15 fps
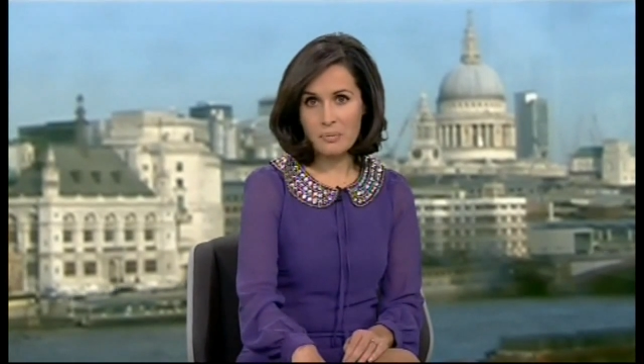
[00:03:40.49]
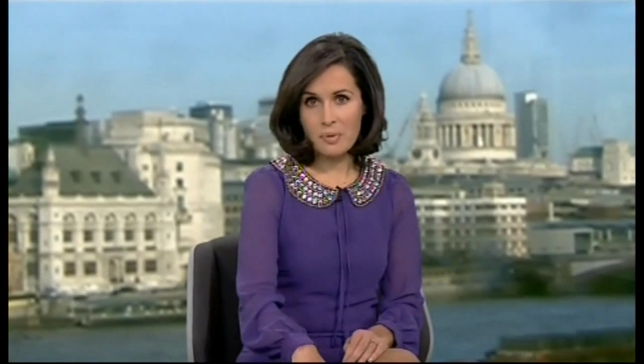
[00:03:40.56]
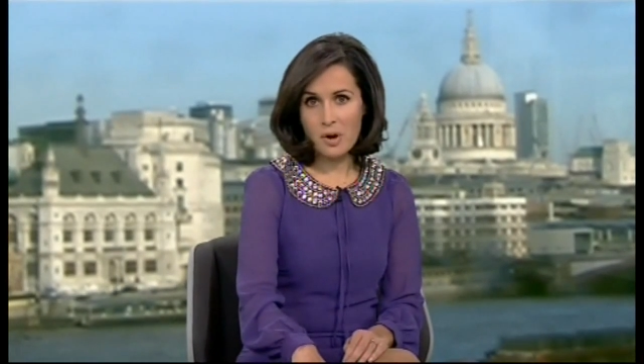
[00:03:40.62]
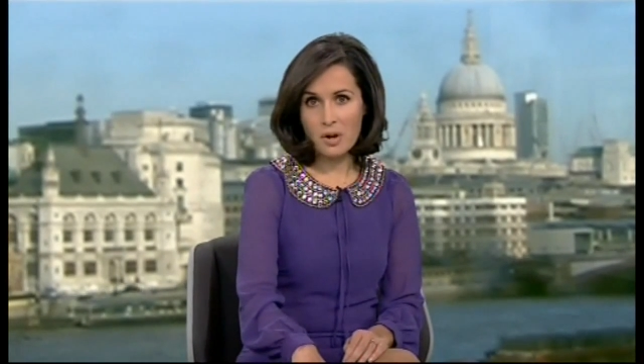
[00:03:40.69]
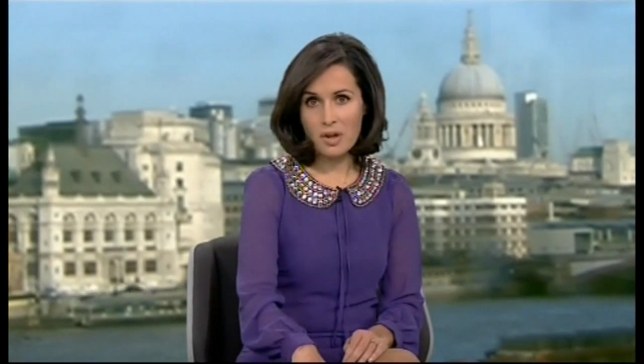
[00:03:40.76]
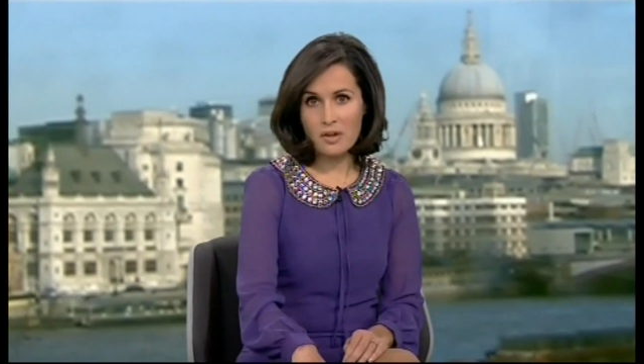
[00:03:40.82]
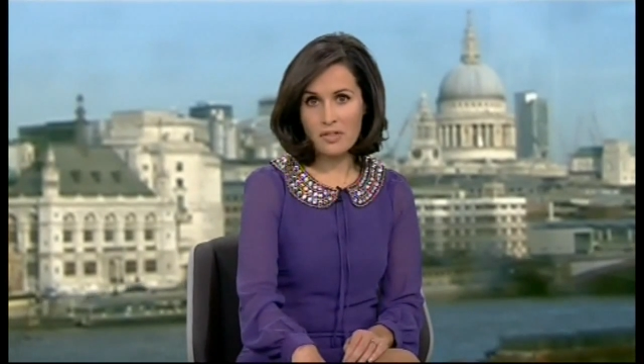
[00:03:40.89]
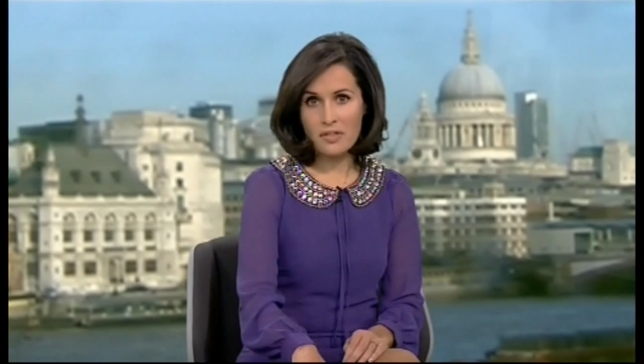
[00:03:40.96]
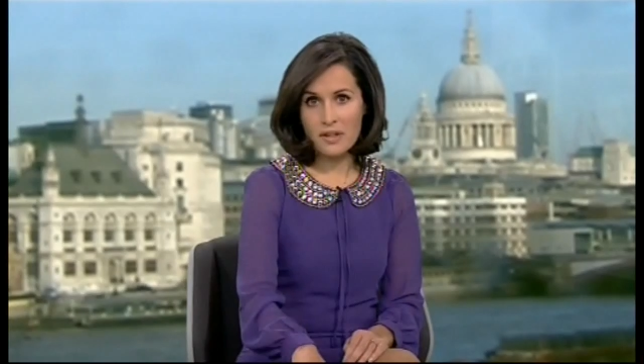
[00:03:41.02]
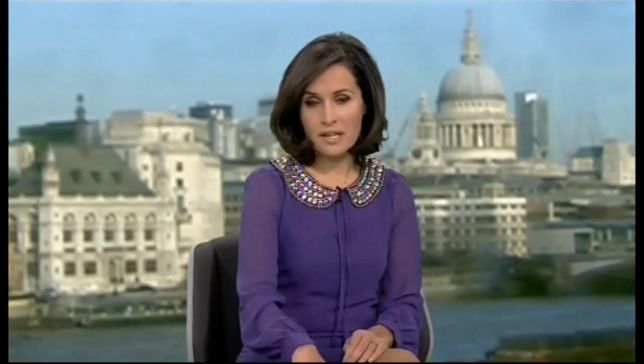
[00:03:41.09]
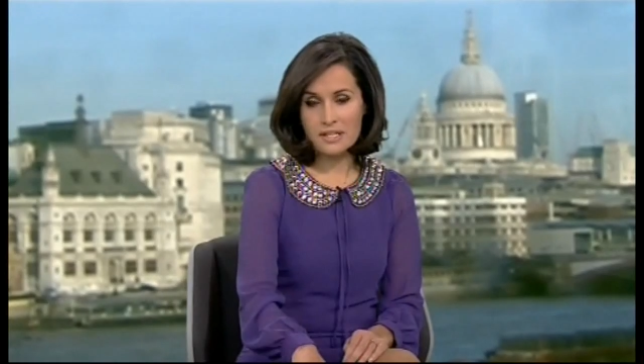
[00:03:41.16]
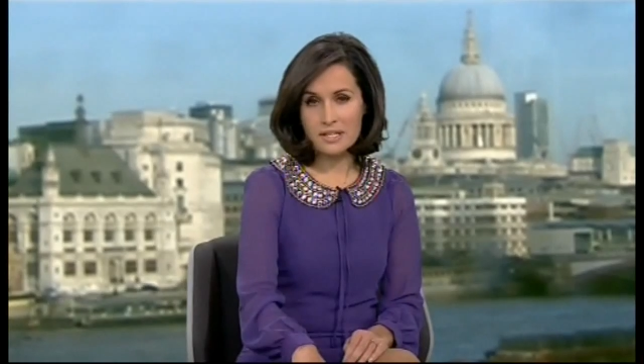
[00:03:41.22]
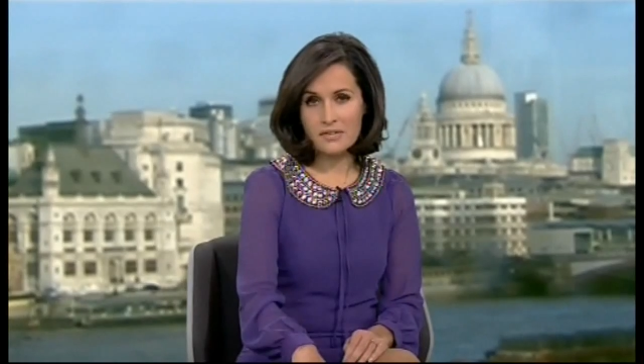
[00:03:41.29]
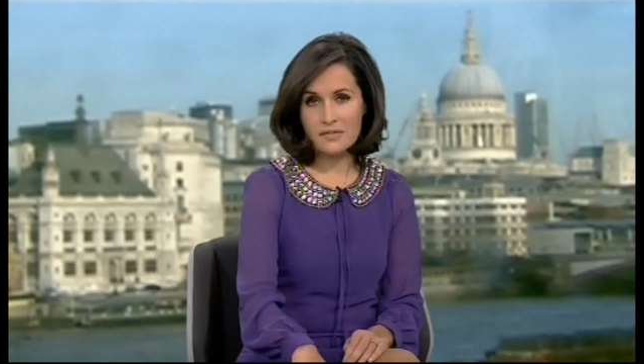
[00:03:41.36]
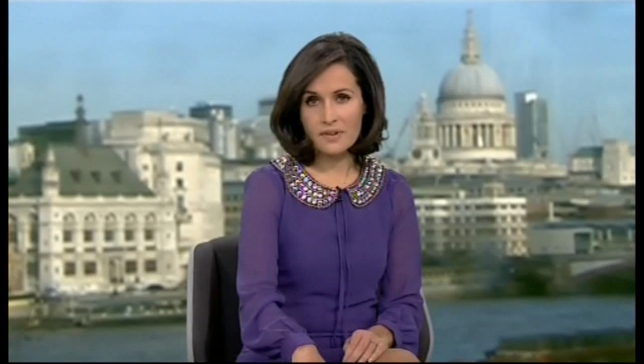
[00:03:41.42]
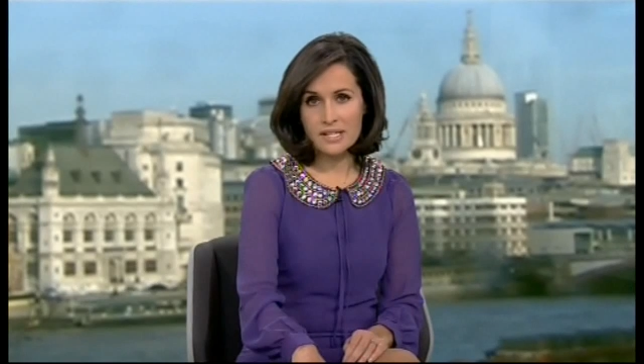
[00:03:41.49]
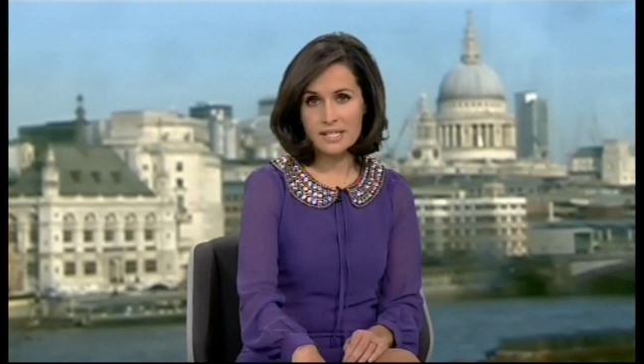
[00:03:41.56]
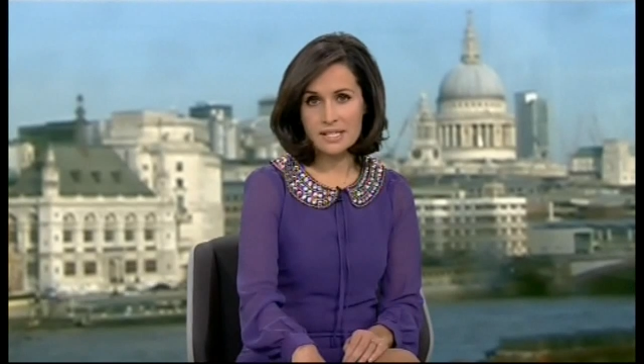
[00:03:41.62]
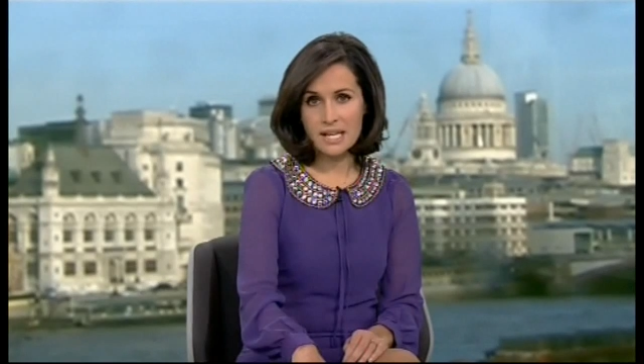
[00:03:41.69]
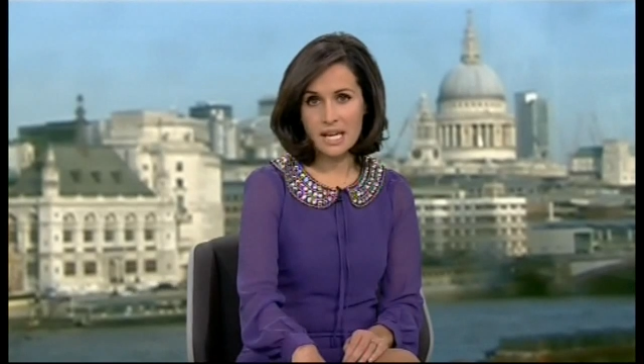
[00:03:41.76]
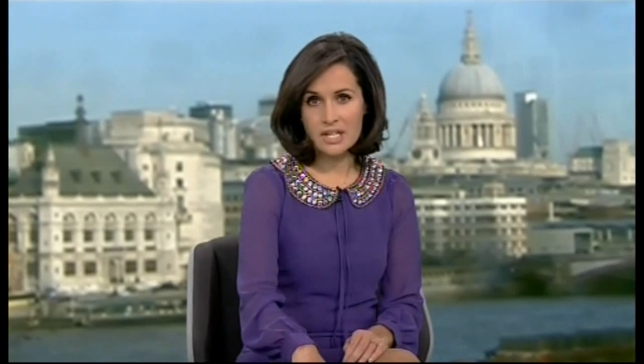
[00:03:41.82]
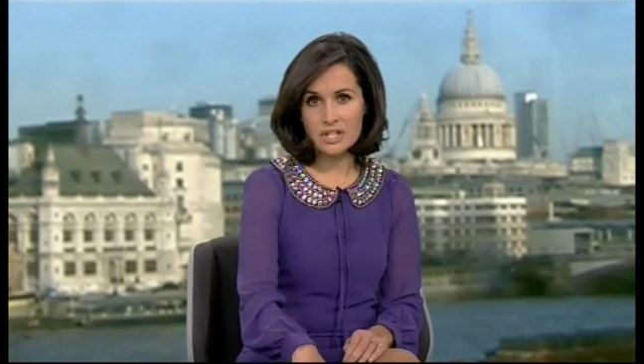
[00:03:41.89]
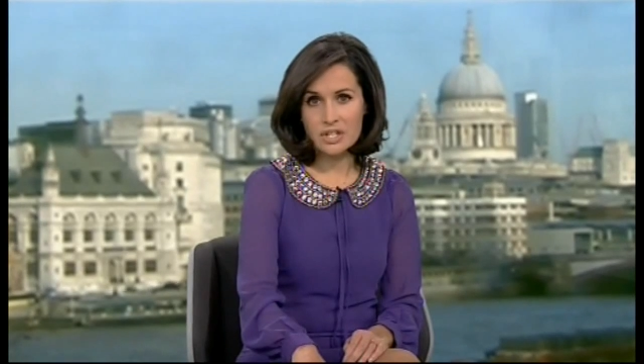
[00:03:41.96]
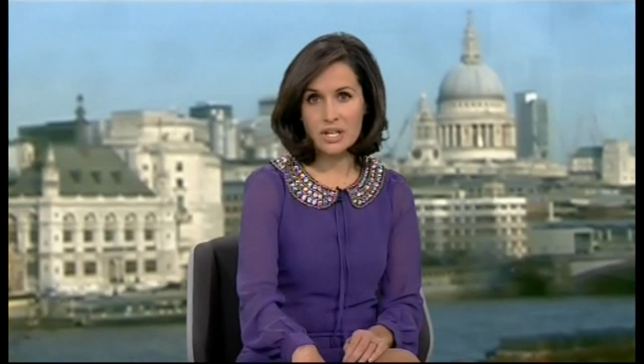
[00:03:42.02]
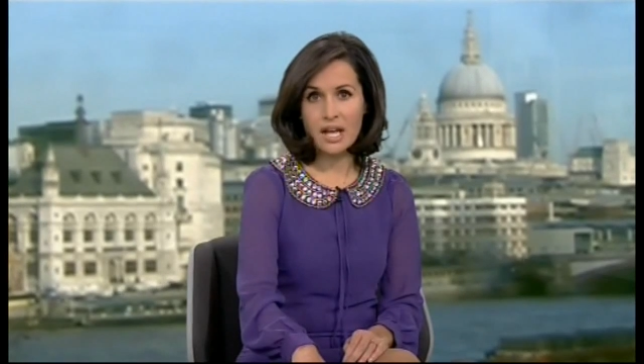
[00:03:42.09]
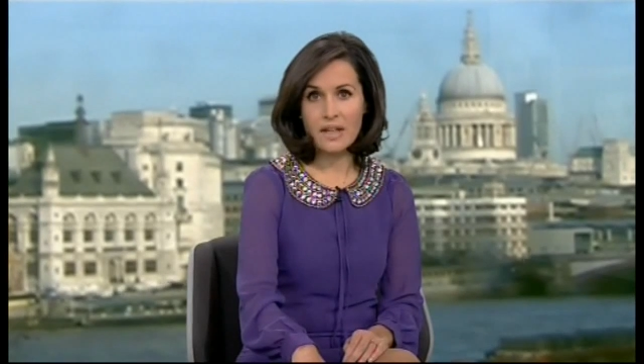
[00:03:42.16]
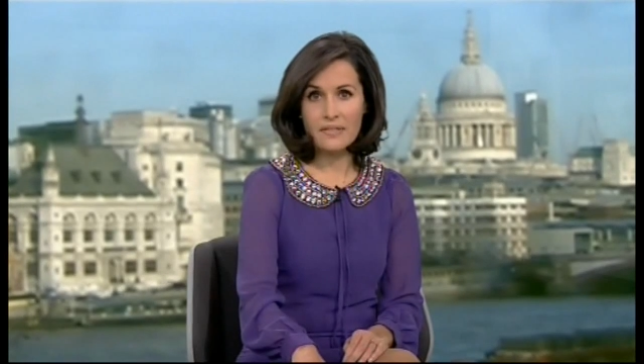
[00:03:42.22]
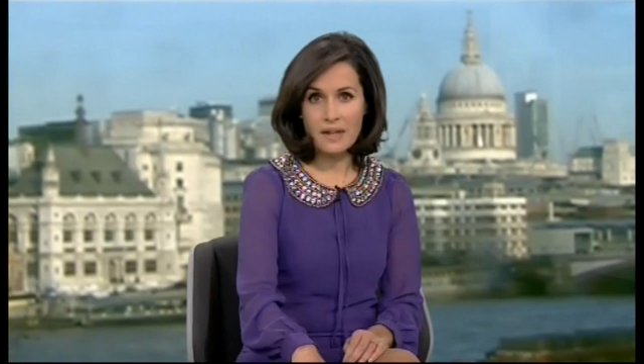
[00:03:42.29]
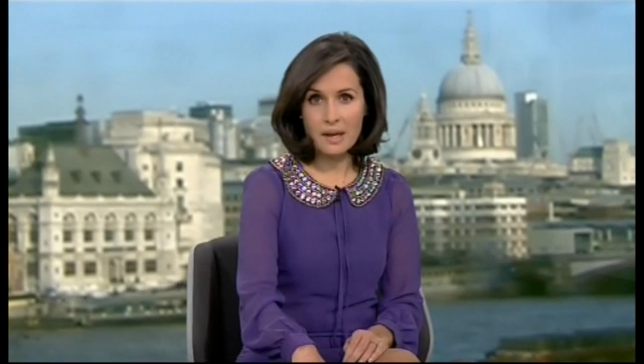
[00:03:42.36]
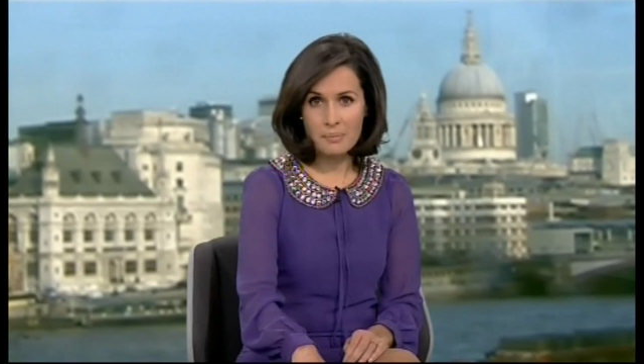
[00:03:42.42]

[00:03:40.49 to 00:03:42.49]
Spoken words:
Apollo Theatre investigation and